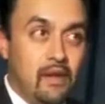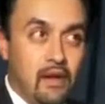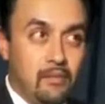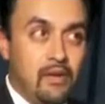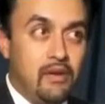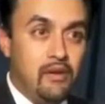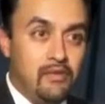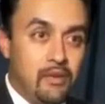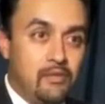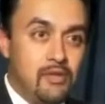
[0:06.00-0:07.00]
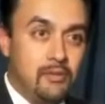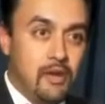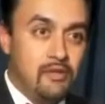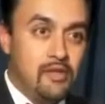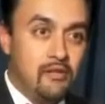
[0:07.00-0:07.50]
and I've been here at Somerset
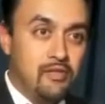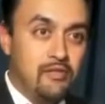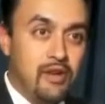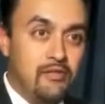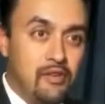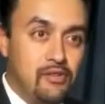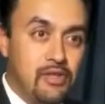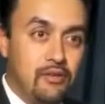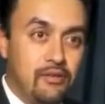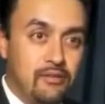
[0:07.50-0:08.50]
Medical Center for 5 years now.